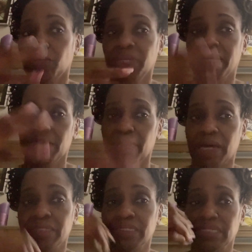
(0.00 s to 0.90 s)
come
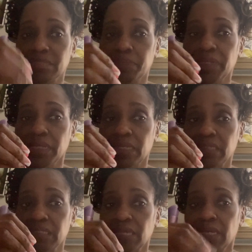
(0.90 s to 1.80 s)
out of this
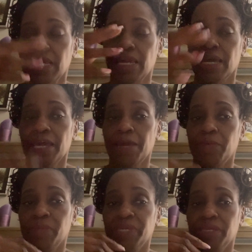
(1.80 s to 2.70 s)
place. Help
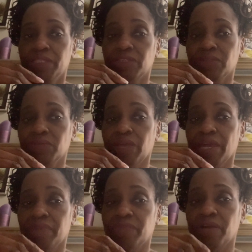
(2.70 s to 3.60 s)
me to
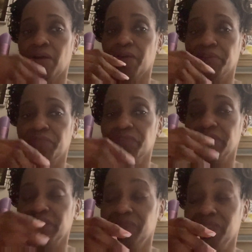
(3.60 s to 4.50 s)
have a heart of
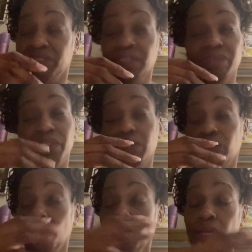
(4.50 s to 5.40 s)
forgiveness, even
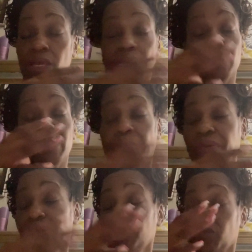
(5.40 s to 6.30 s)
though that
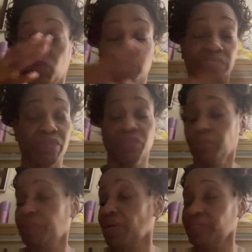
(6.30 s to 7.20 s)
person will never
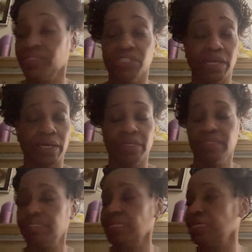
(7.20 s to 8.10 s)

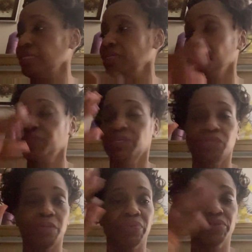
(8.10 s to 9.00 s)
apologize, even though
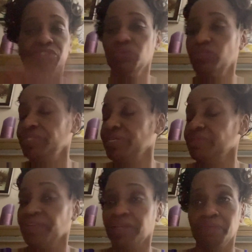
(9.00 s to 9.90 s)
that person will
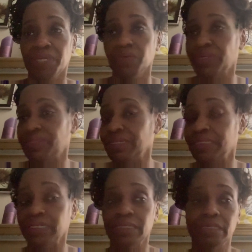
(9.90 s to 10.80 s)
never admit what they
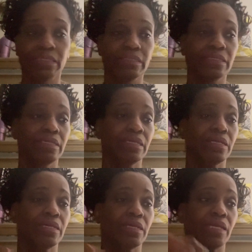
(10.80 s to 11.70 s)
did,
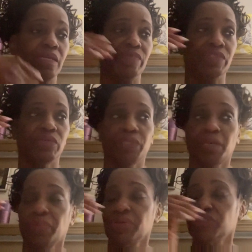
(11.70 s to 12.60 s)
even though
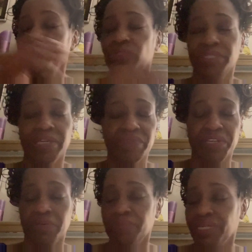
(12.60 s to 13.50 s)
that person will never
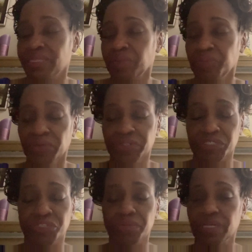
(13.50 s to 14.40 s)
admit they broke a
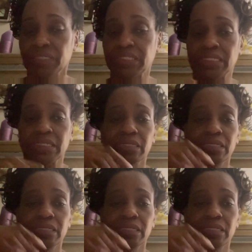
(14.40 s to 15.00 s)
trust,